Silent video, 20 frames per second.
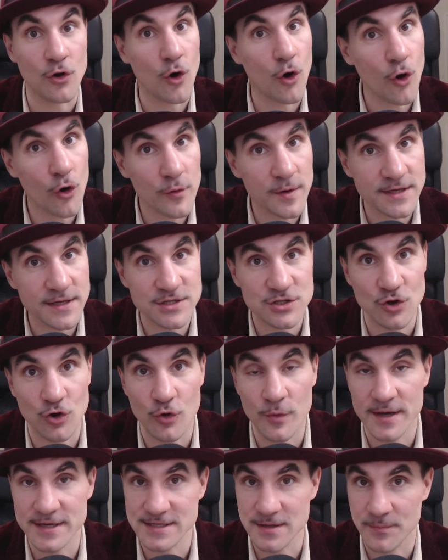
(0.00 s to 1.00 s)
or it's
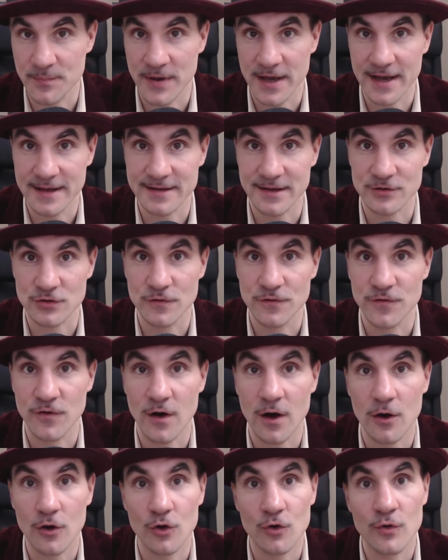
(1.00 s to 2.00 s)
always the path that you
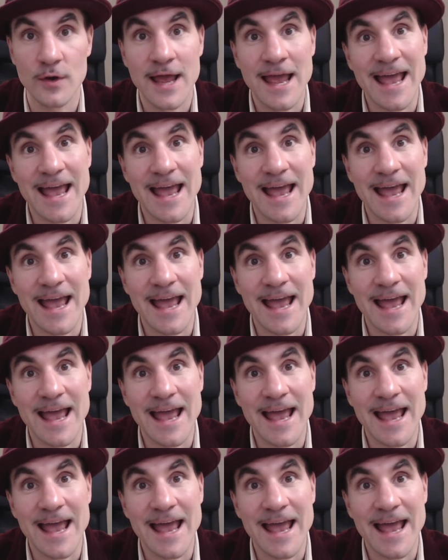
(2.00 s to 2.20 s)
follow